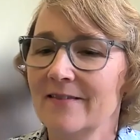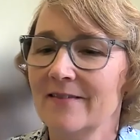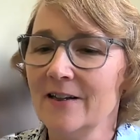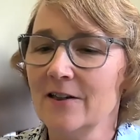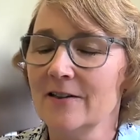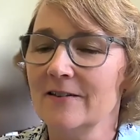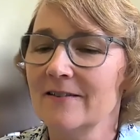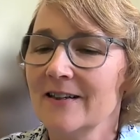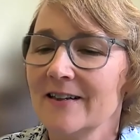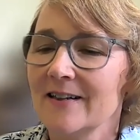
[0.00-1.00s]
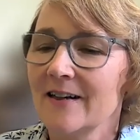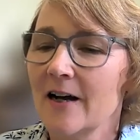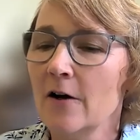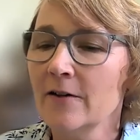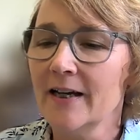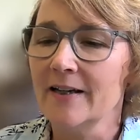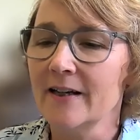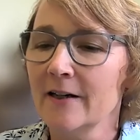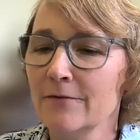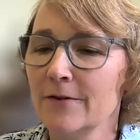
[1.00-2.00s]
Thank you. Okay,
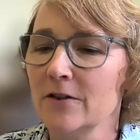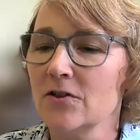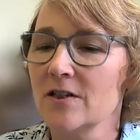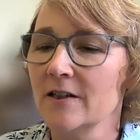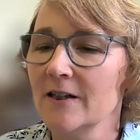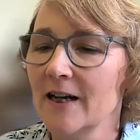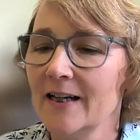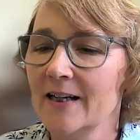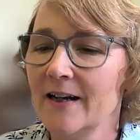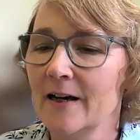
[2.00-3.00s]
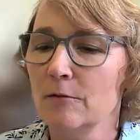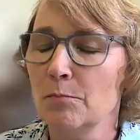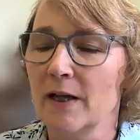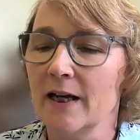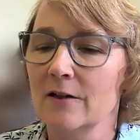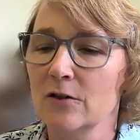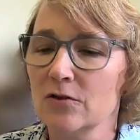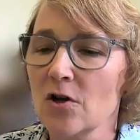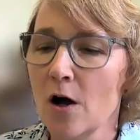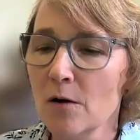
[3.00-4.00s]
Care First and United Health Plan
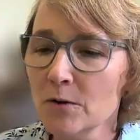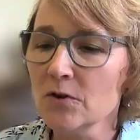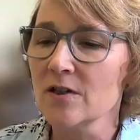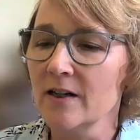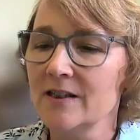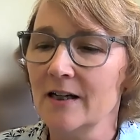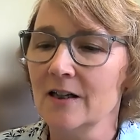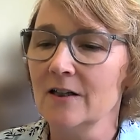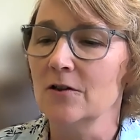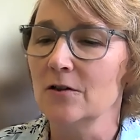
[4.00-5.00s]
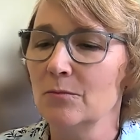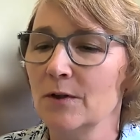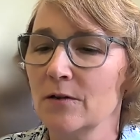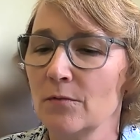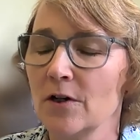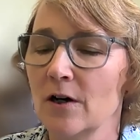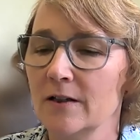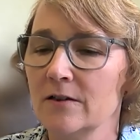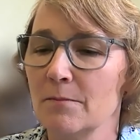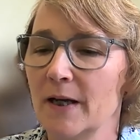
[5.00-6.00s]
looks almost identical with
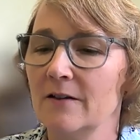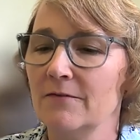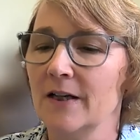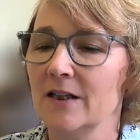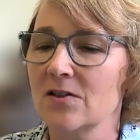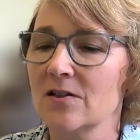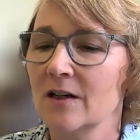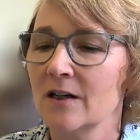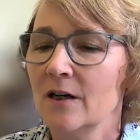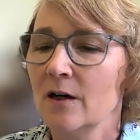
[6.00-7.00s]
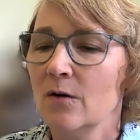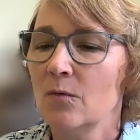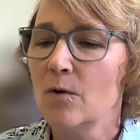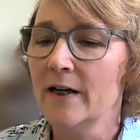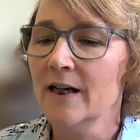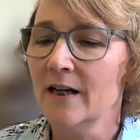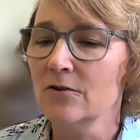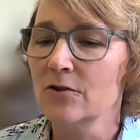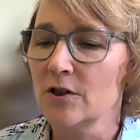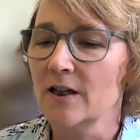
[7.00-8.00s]
regard to benefits. What
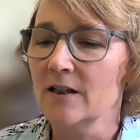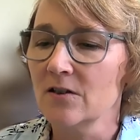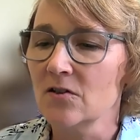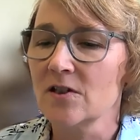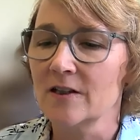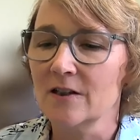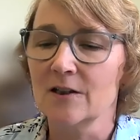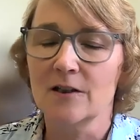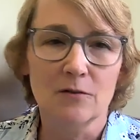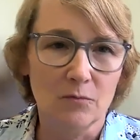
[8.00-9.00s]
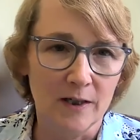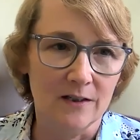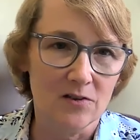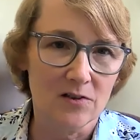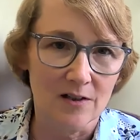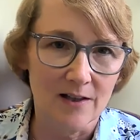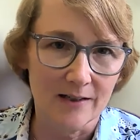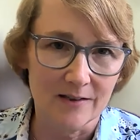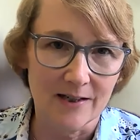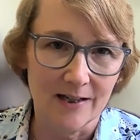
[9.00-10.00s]
else should I consider when
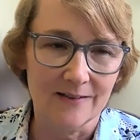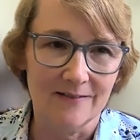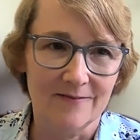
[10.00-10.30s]
selecting?